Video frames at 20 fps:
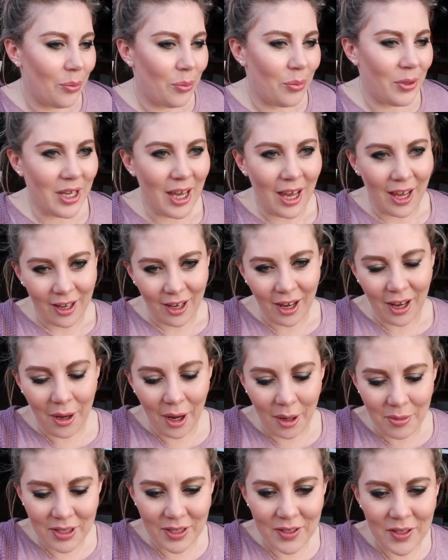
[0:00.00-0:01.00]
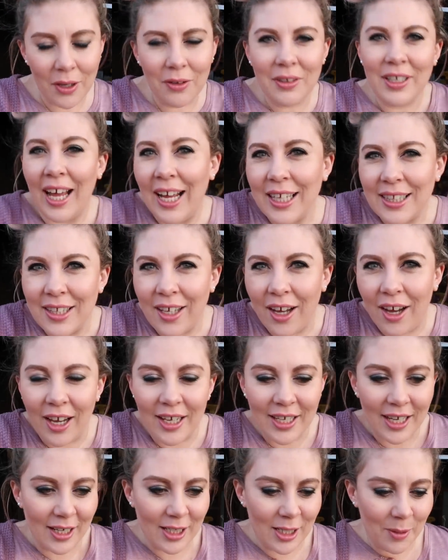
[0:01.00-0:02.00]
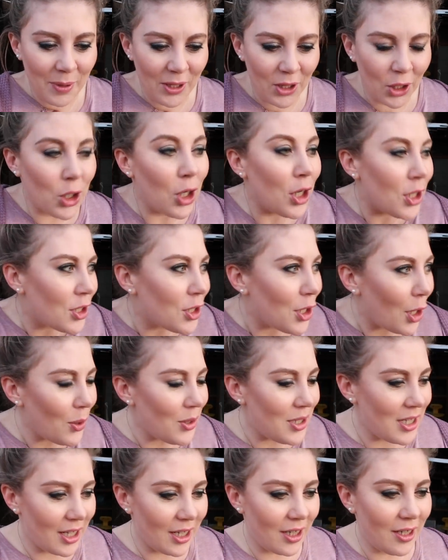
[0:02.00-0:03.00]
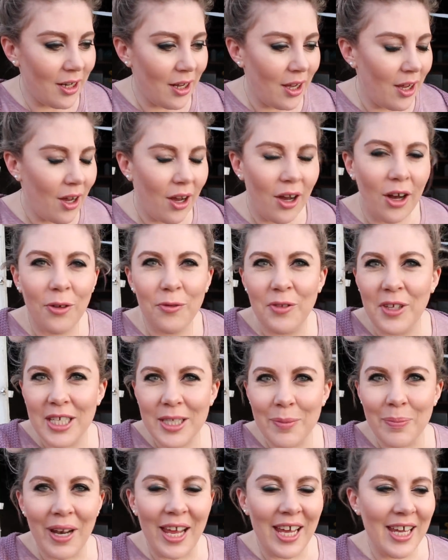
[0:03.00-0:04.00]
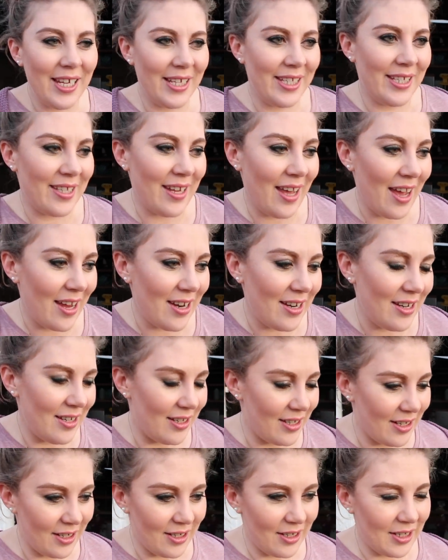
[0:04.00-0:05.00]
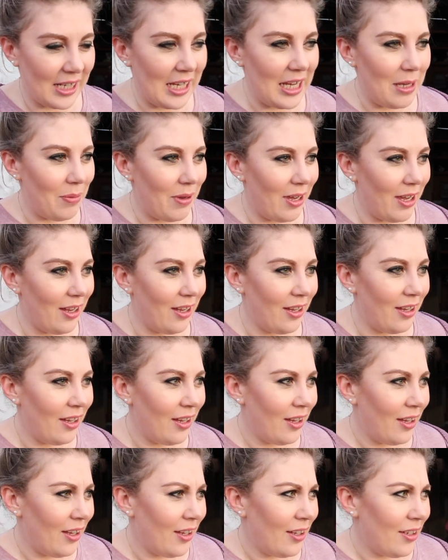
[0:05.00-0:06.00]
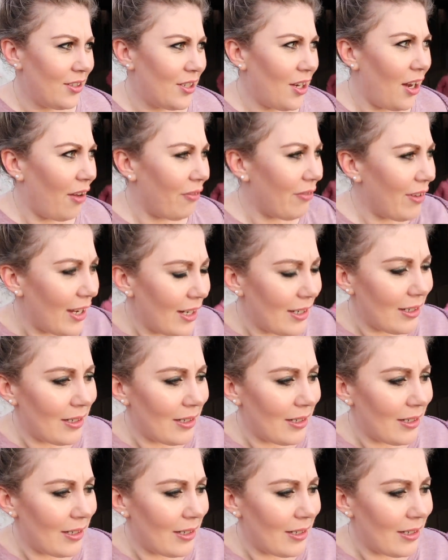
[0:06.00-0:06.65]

But yeah, I'm just so glad that I get to be the custodian of this place and to keep it, to love it.